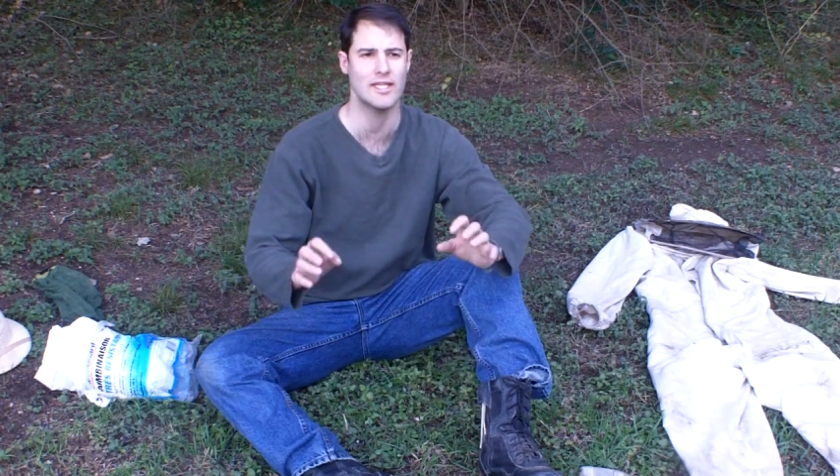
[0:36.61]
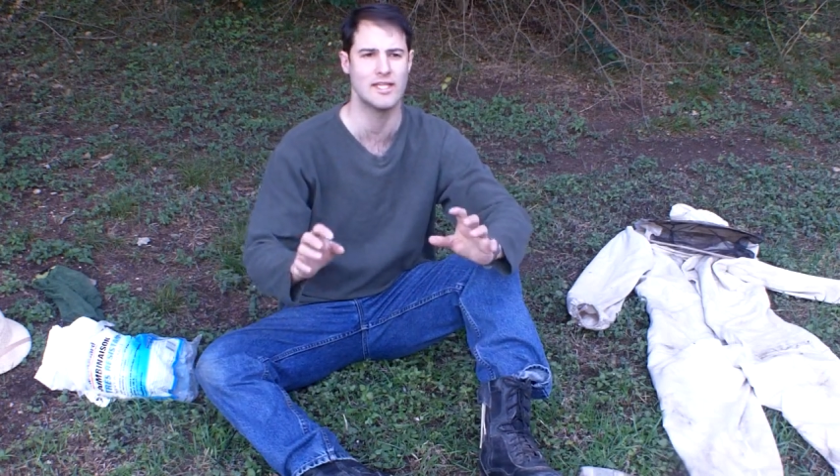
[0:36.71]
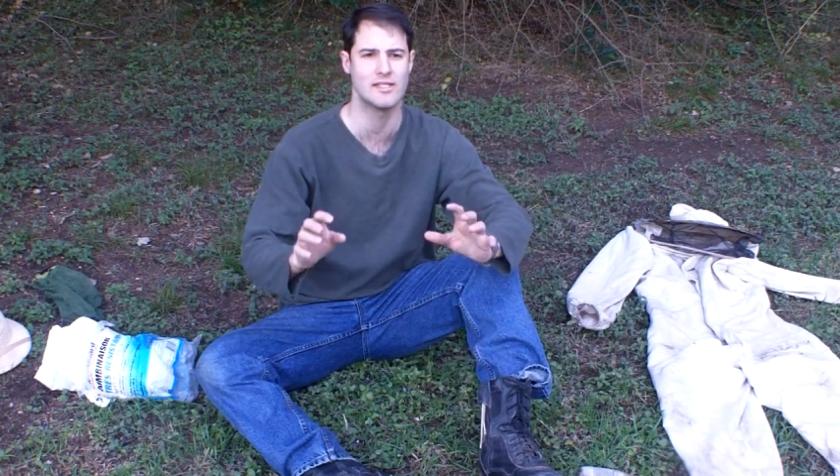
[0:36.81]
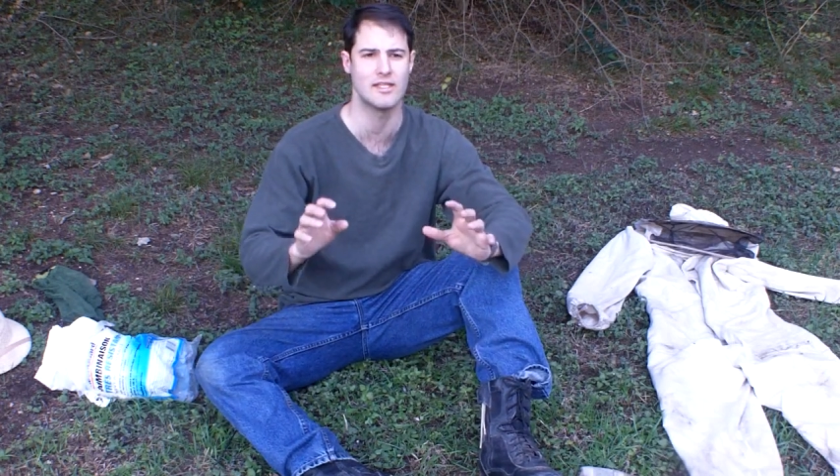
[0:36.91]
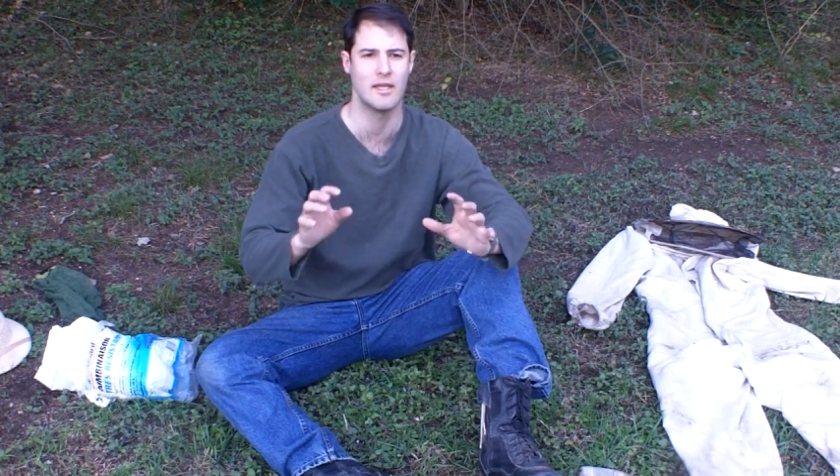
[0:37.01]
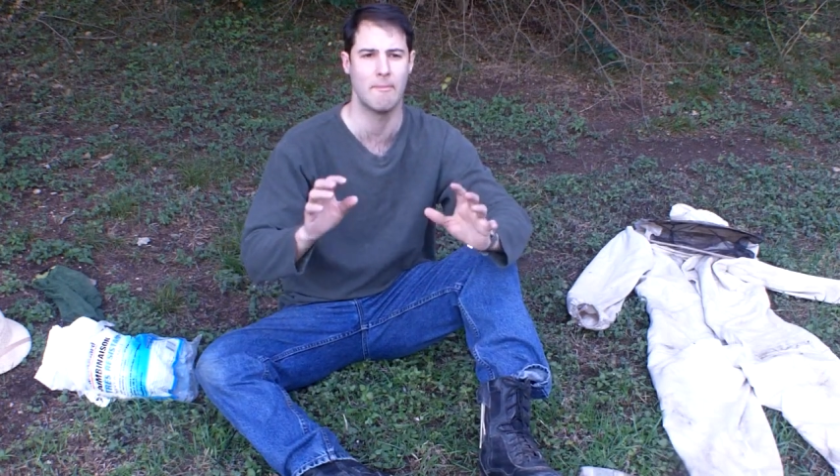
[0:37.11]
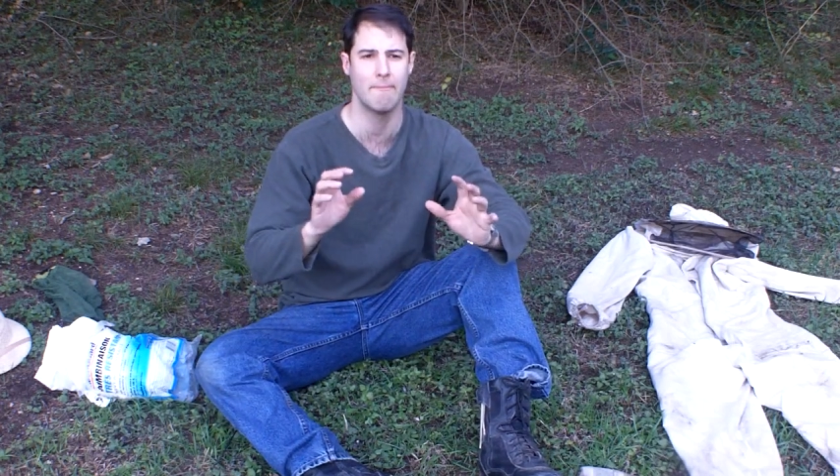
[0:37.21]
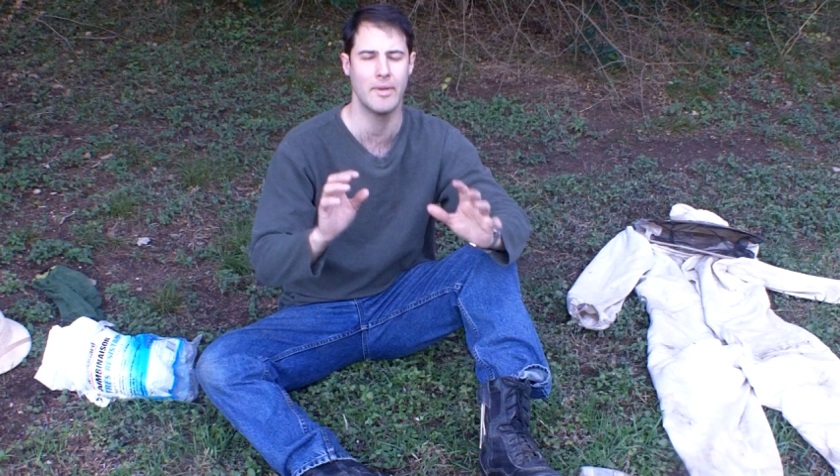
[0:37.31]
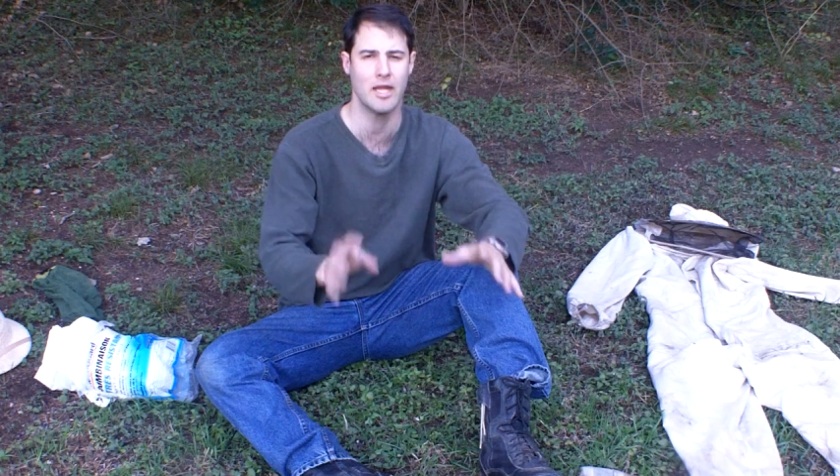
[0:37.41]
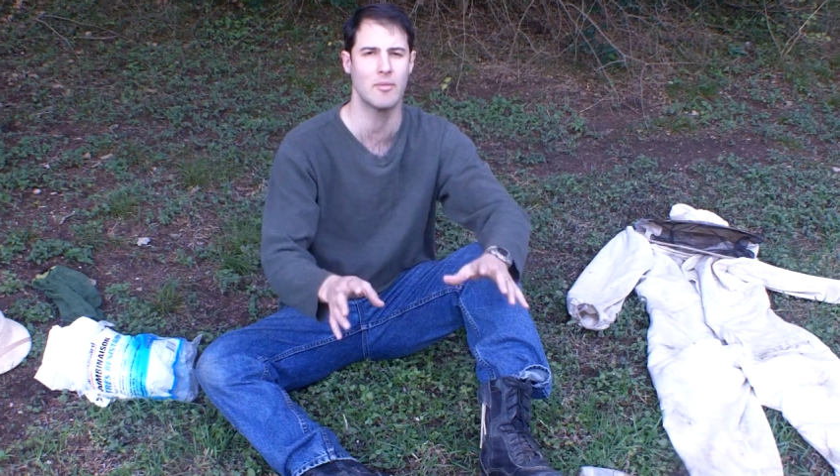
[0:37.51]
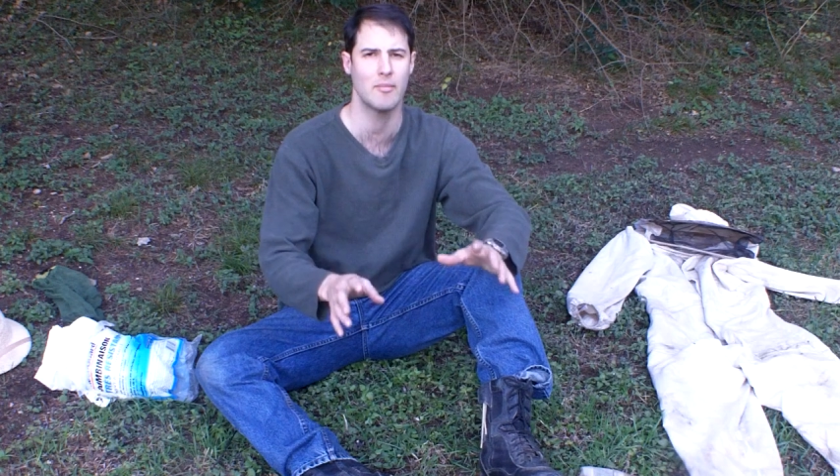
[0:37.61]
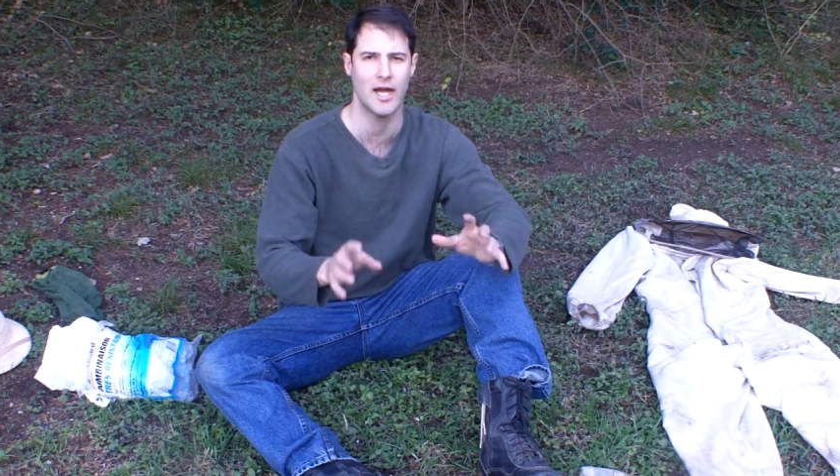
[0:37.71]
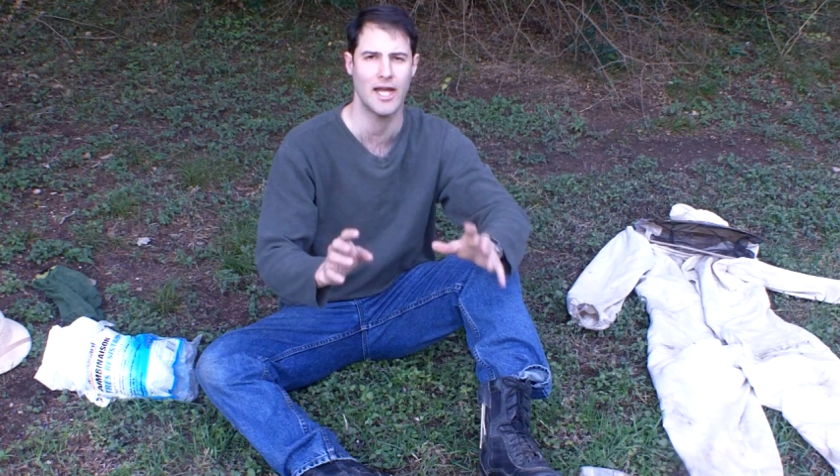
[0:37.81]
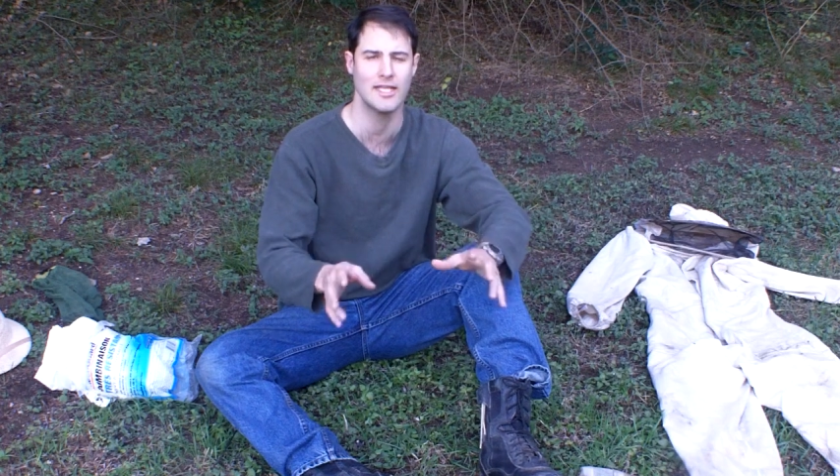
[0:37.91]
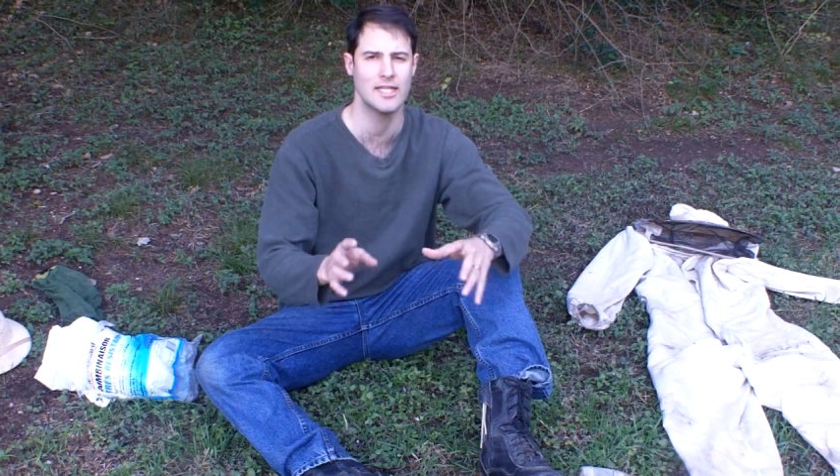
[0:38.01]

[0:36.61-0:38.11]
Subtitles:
is the minimum I